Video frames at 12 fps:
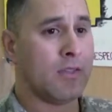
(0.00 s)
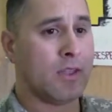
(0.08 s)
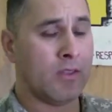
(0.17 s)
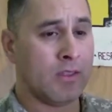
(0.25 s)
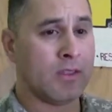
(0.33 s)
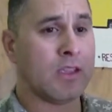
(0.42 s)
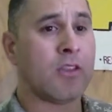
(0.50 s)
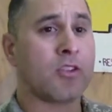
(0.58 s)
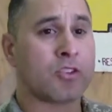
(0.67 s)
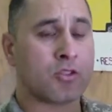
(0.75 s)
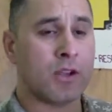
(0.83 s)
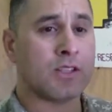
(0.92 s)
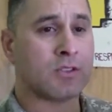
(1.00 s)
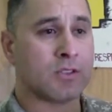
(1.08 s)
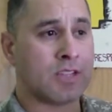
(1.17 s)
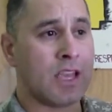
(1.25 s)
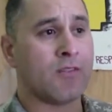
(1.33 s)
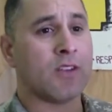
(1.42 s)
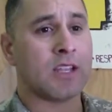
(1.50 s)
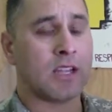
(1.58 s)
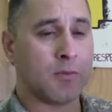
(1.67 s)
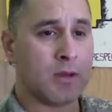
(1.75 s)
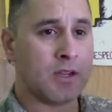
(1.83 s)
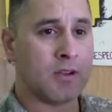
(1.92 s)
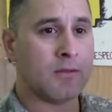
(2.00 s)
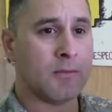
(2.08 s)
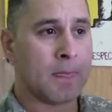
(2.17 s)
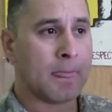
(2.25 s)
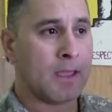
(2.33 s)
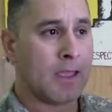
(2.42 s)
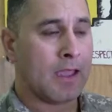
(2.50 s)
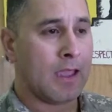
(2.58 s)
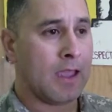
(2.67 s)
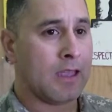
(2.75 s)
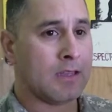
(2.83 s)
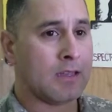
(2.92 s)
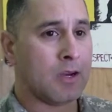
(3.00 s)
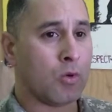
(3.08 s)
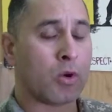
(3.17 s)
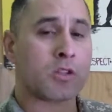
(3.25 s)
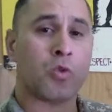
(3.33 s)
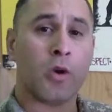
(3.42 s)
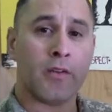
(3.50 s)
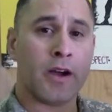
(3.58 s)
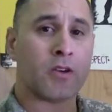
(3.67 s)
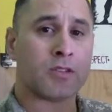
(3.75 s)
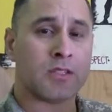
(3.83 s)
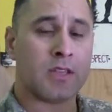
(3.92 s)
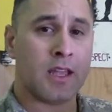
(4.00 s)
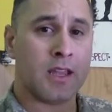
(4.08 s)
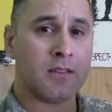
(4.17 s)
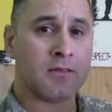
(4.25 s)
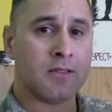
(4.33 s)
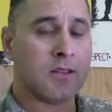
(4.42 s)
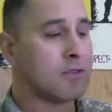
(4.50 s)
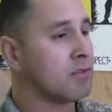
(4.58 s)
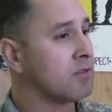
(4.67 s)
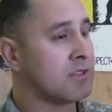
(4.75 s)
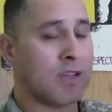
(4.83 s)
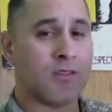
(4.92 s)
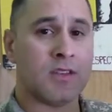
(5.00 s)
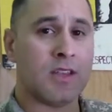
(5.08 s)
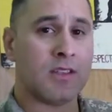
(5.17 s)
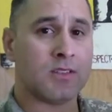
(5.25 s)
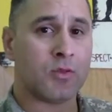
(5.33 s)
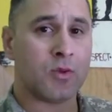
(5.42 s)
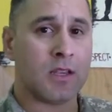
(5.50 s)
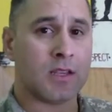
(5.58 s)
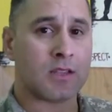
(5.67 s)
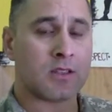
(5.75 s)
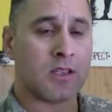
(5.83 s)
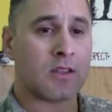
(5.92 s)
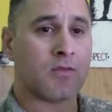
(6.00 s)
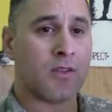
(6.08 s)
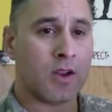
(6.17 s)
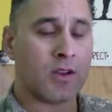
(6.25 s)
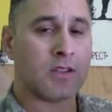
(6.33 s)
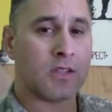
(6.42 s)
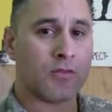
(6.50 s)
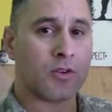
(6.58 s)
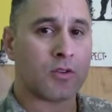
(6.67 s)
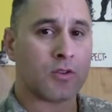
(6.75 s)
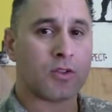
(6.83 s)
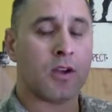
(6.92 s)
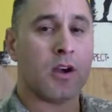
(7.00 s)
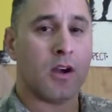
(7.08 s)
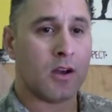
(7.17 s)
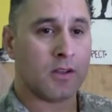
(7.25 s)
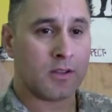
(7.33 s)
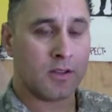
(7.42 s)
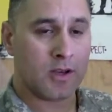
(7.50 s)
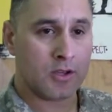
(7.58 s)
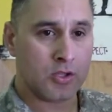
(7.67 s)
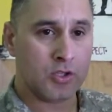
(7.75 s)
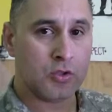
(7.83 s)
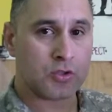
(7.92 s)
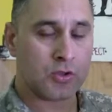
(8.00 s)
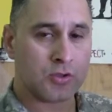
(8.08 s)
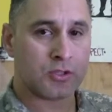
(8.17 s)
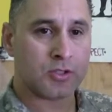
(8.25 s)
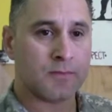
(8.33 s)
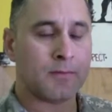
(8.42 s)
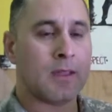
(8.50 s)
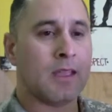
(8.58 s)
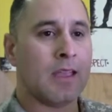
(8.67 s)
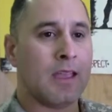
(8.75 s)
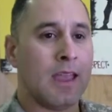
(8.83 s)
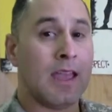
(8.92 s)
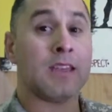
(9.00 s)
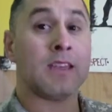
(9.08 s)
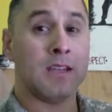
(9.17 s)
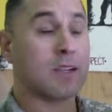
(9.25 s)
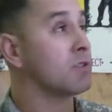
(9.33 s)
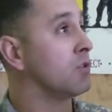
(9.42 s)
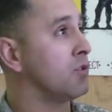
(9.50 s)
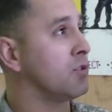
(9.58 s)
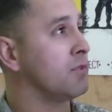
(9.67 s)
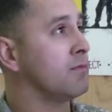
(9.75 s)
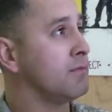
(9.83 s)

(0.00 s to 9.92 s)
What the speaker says: And then the other stressor is having to come here and work 12 hours a day, 7 days a week. It's very difficult on a new soldier and a young soldier.